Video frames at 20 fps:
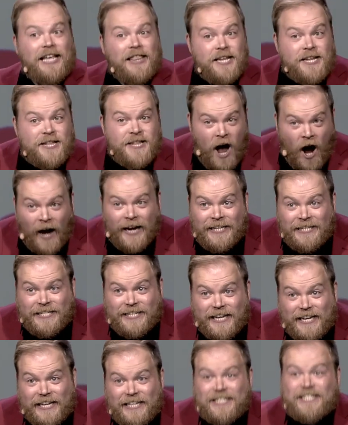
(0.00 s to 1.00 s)
in the
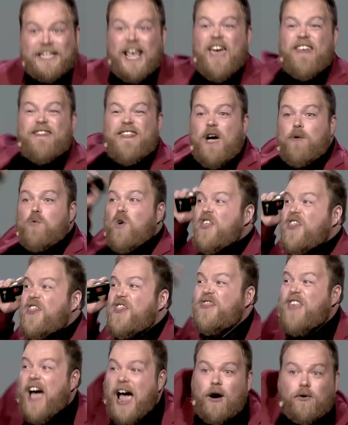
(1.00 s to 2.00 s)
90s, there were
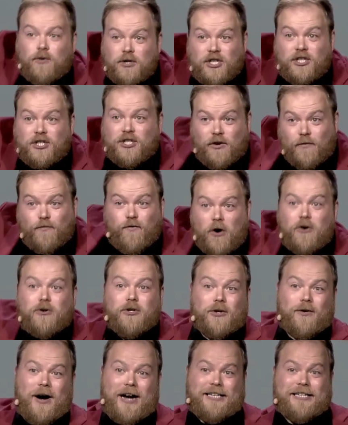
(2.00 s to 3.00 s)
thousands of
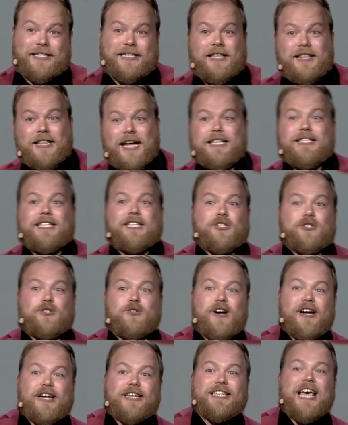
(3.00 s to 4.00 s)
Rotaractors in that
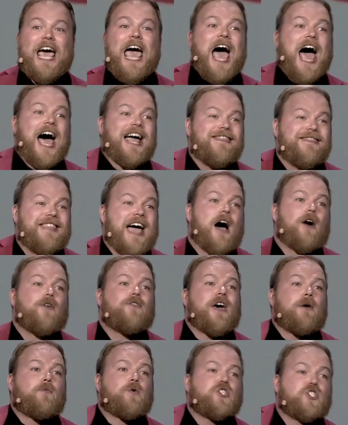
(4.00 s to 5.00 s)
district, and now
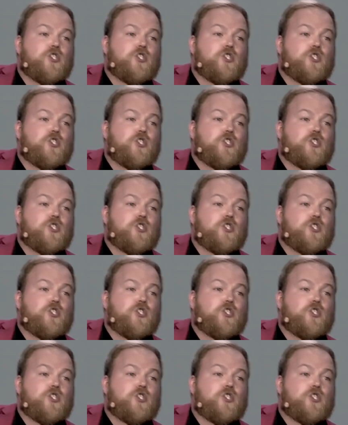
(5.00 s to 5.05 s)
there were